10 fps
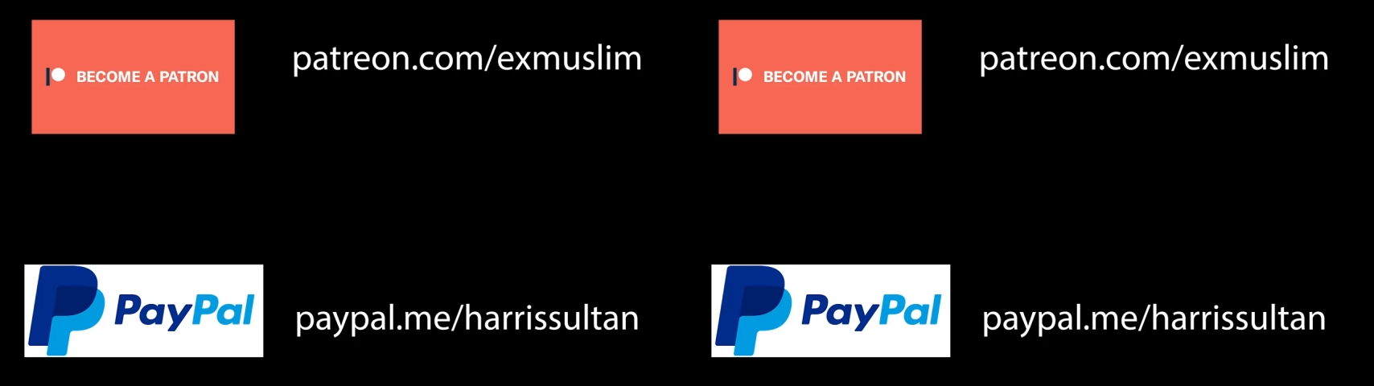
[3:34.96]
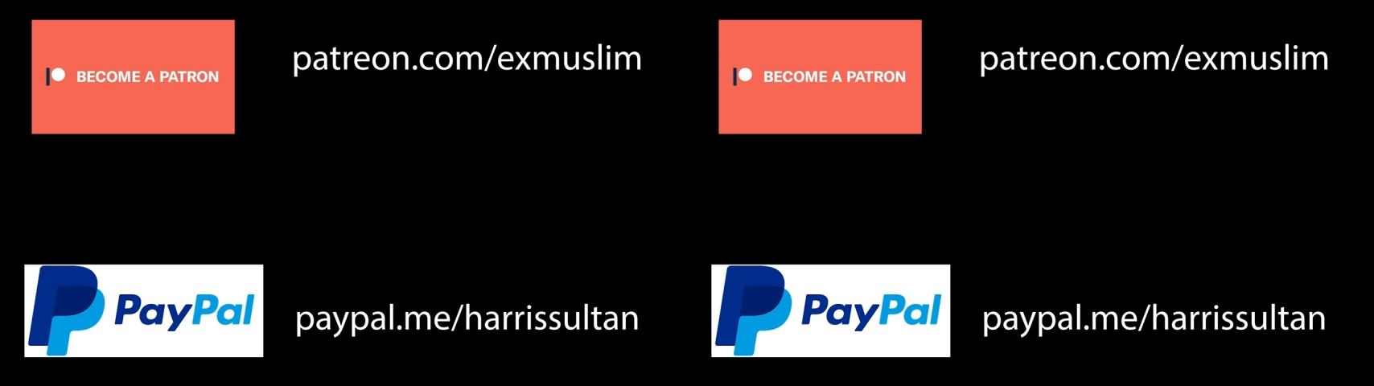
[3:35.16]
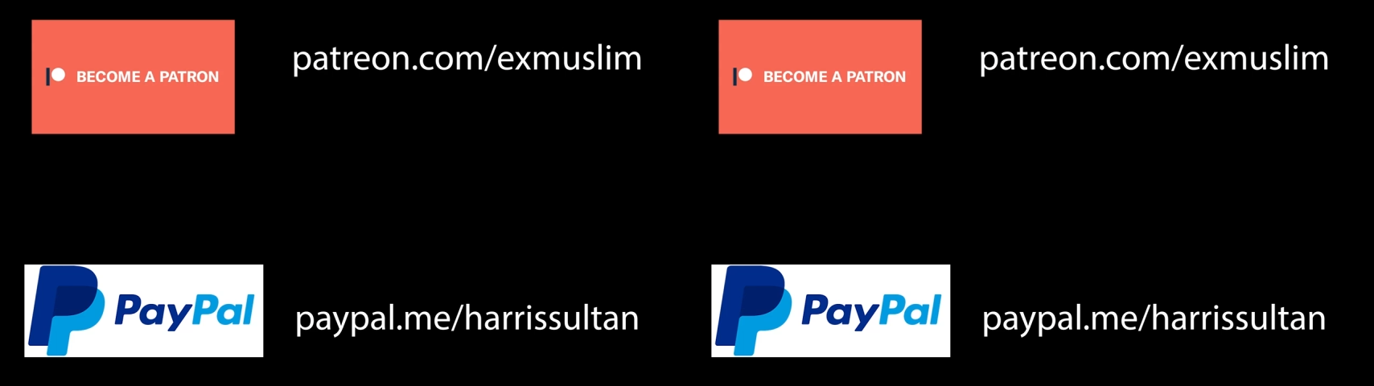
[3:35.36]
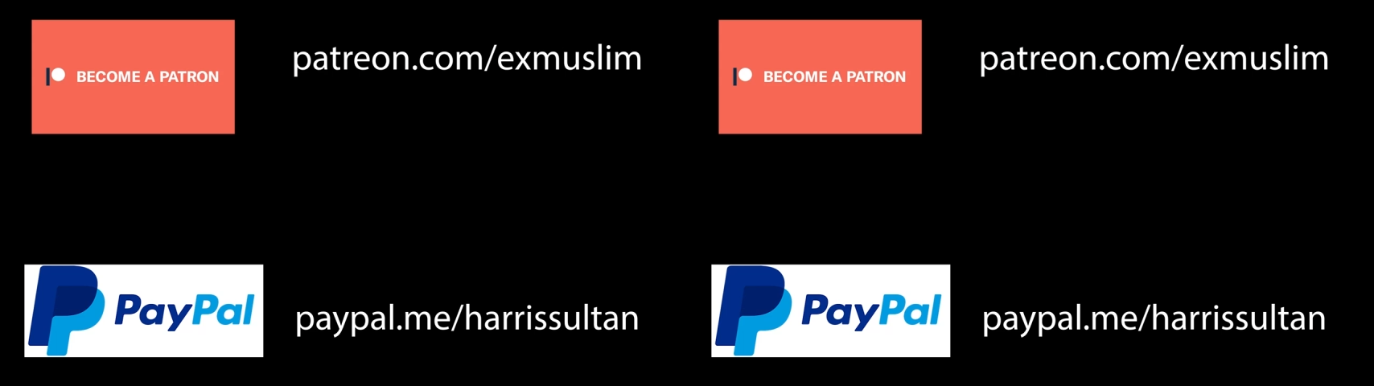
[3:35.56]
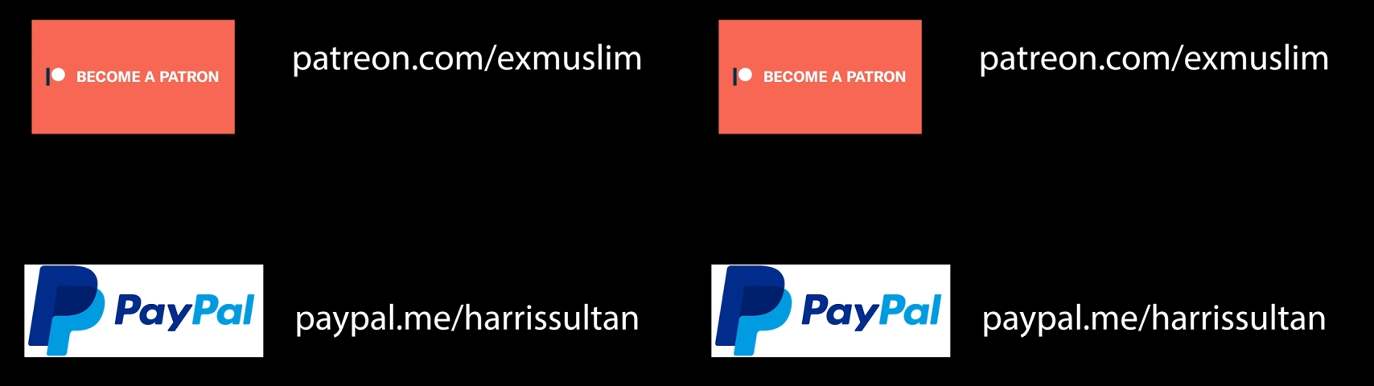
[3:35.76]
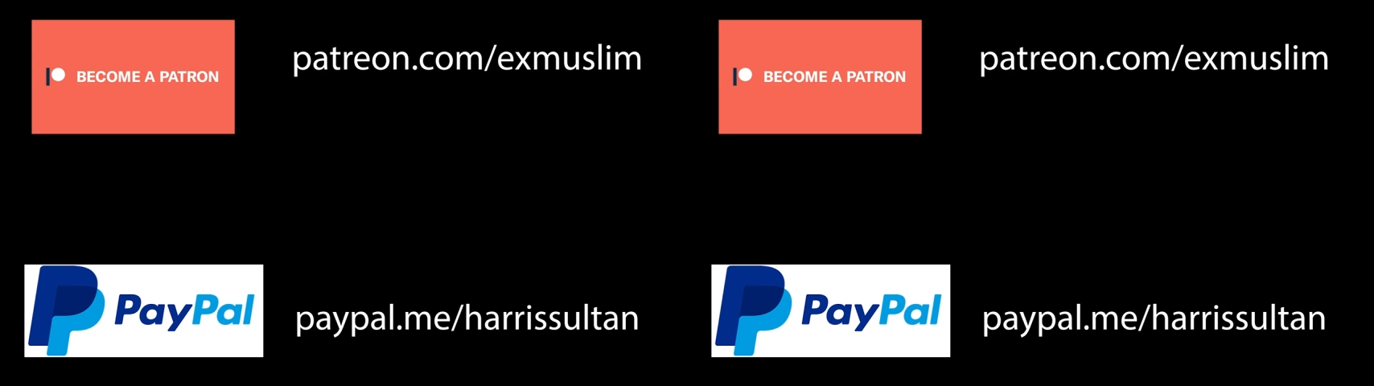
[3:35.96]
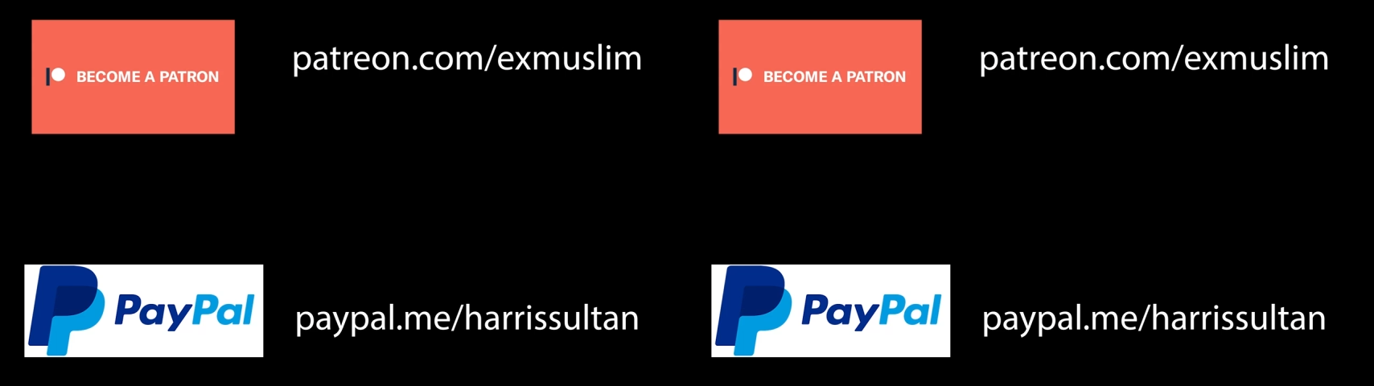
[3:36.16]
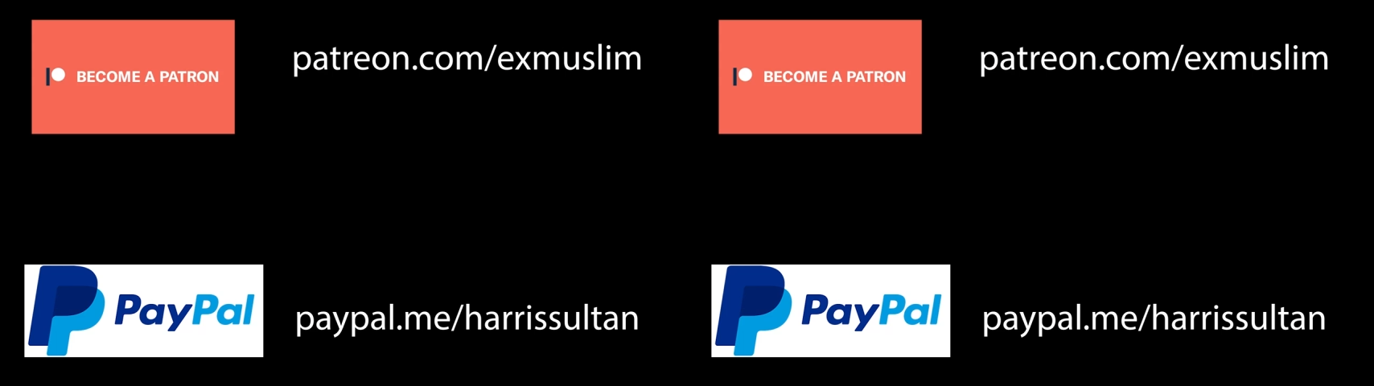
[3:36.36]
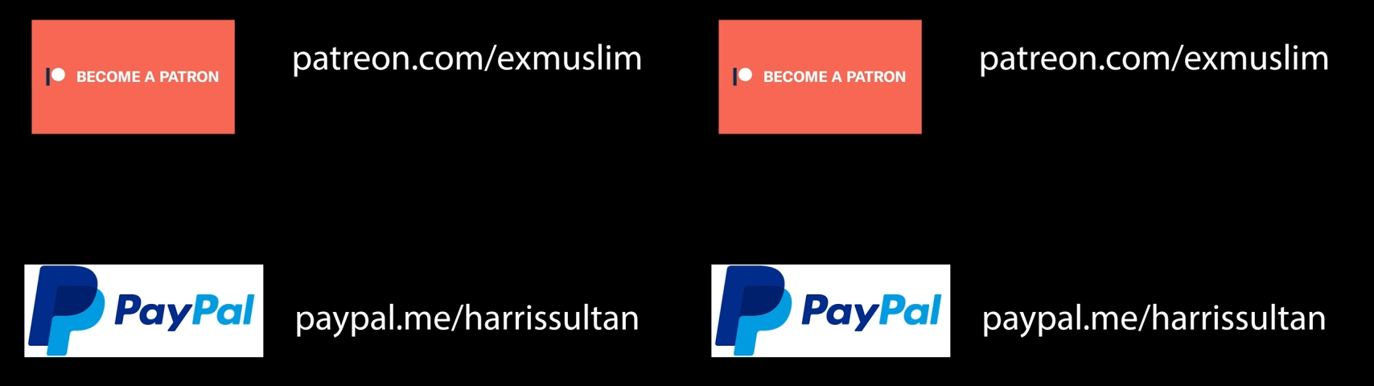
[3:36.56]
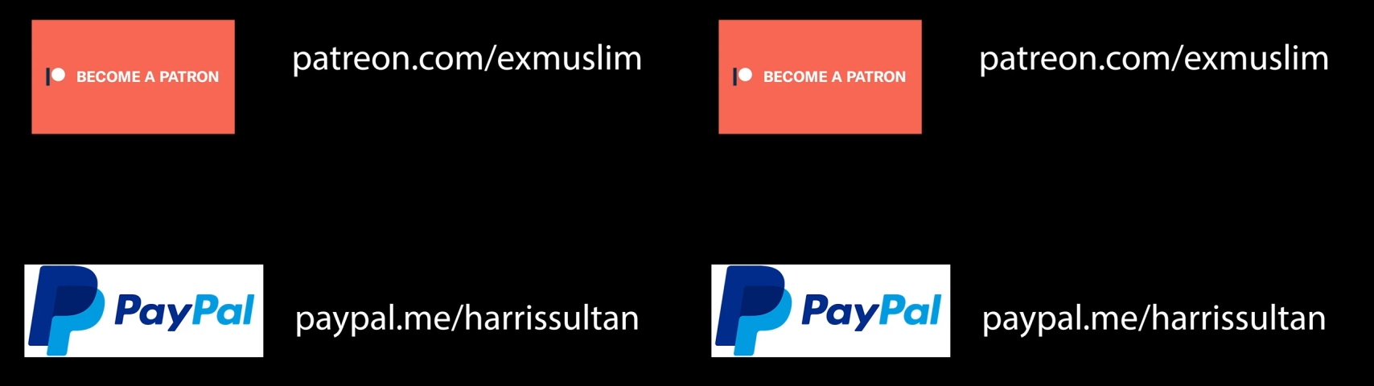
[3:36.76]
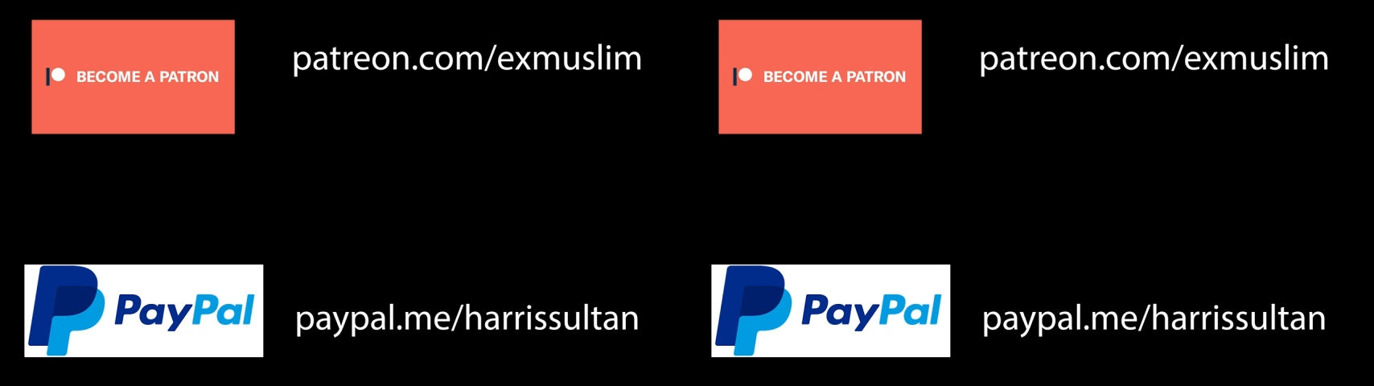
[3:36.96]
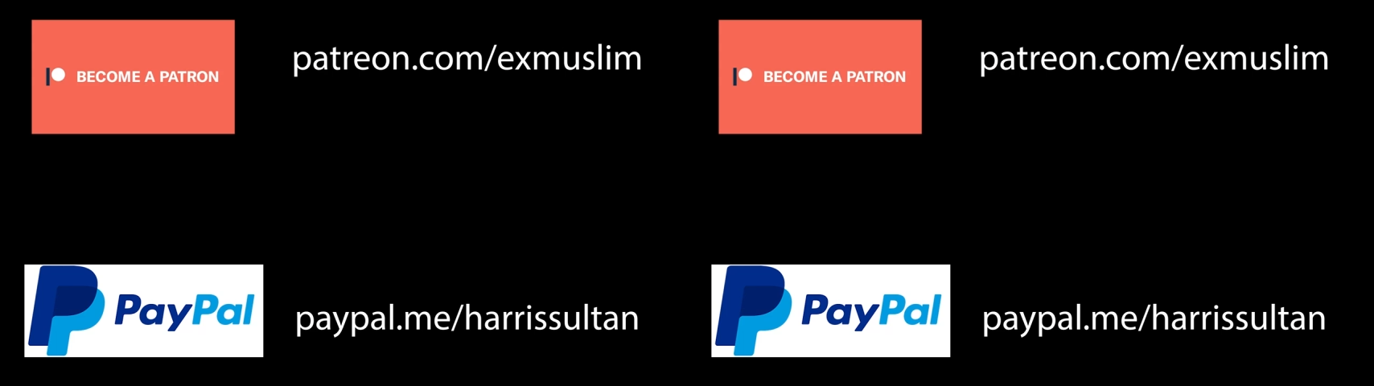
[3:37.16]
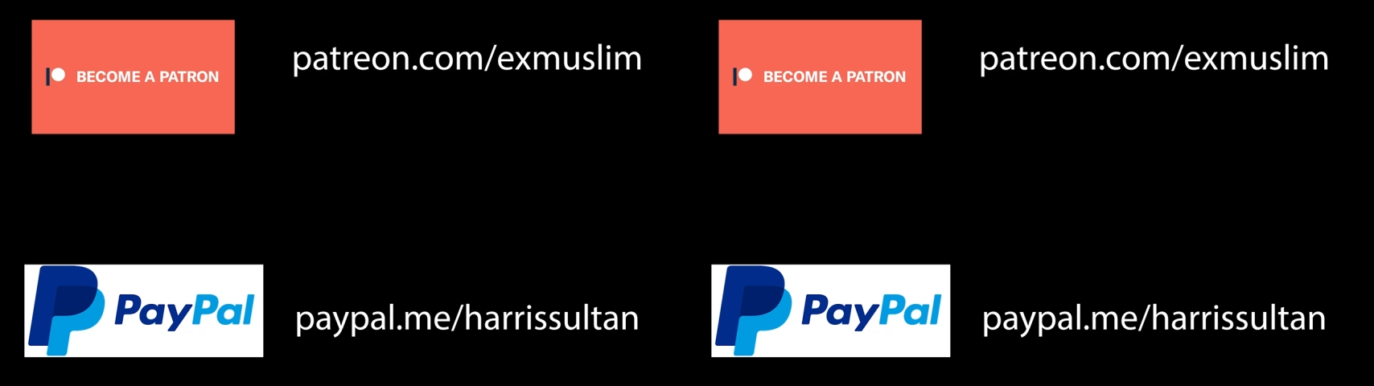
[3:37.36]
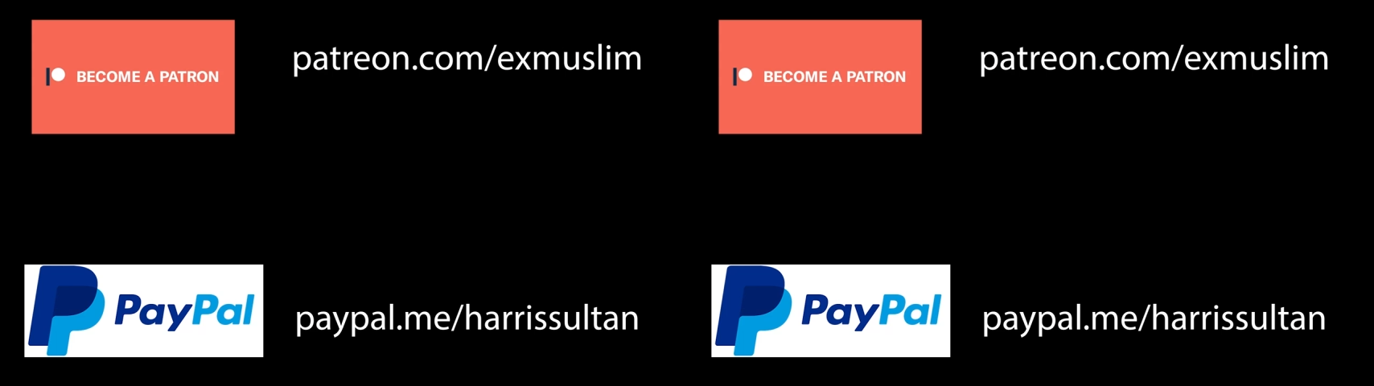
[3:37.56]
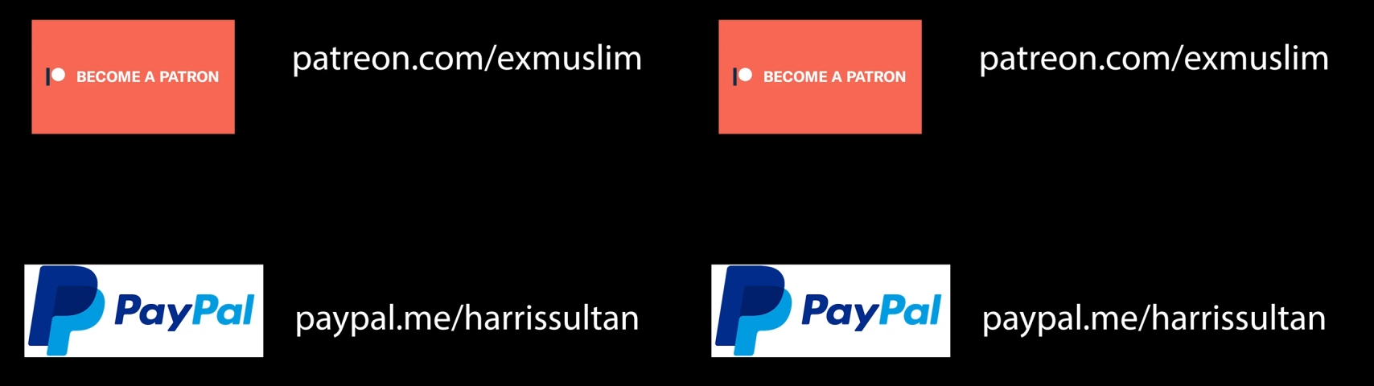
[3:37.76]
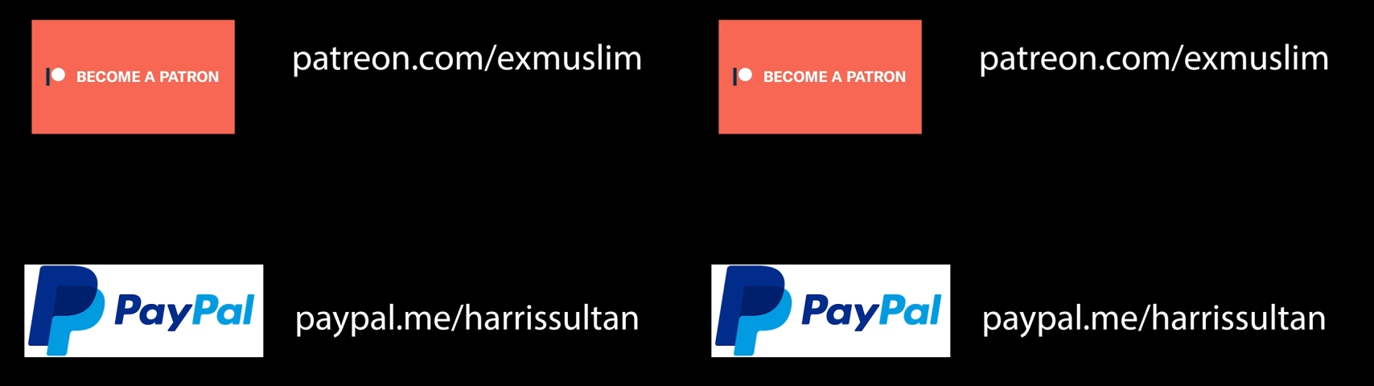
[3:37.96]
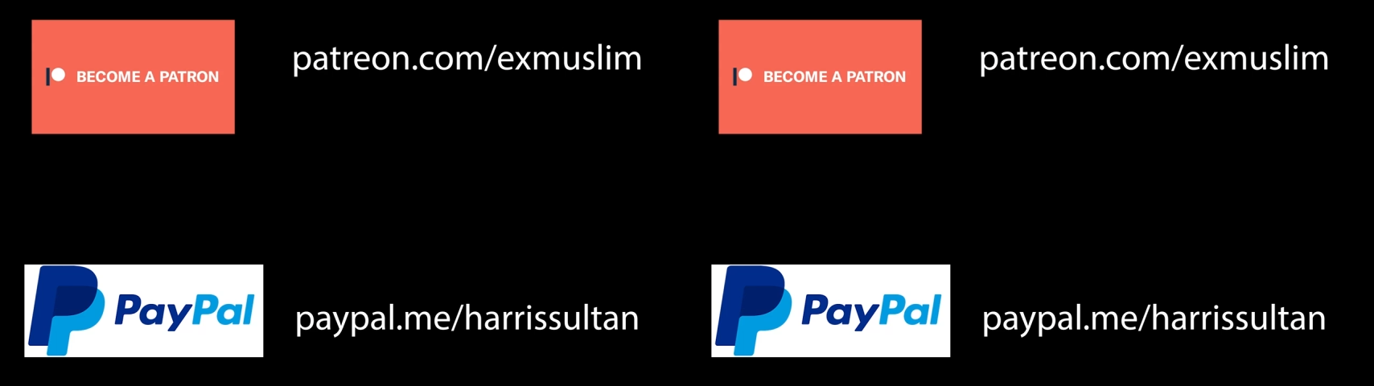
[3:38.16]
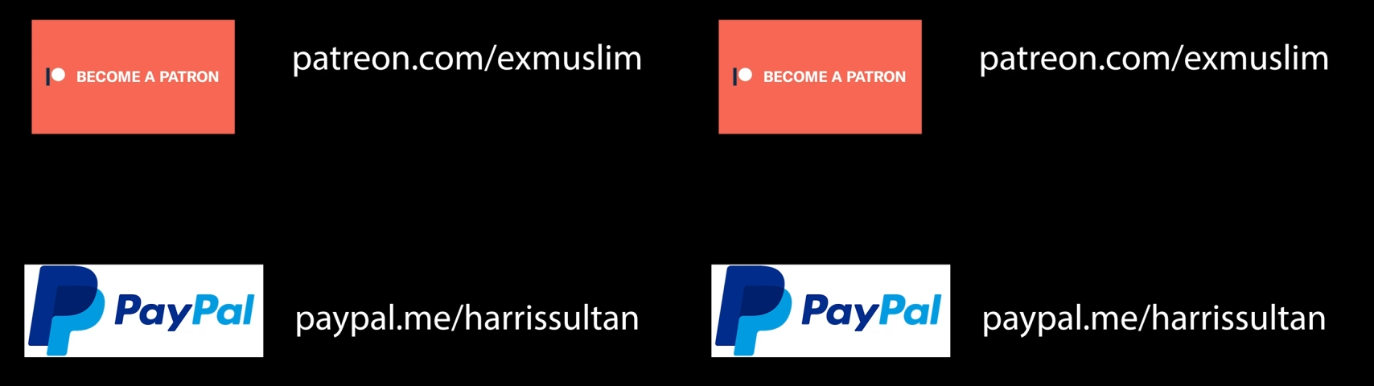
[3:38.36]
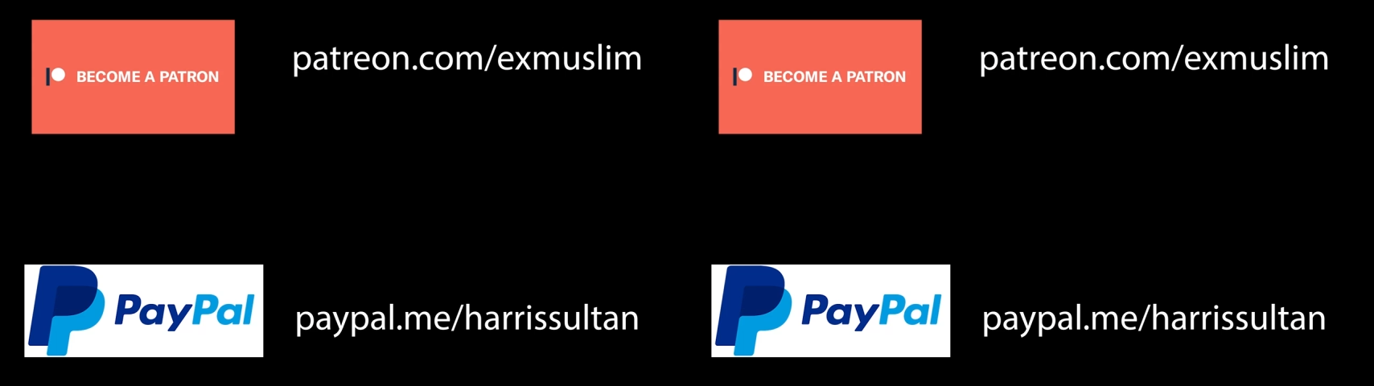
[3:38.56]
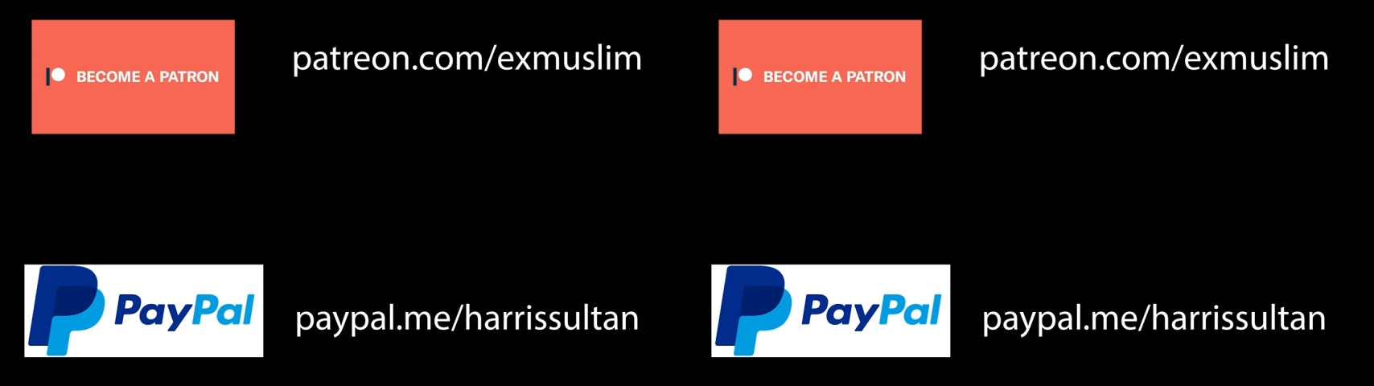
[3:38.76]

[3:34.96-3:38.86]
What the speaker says: (no speaker visible)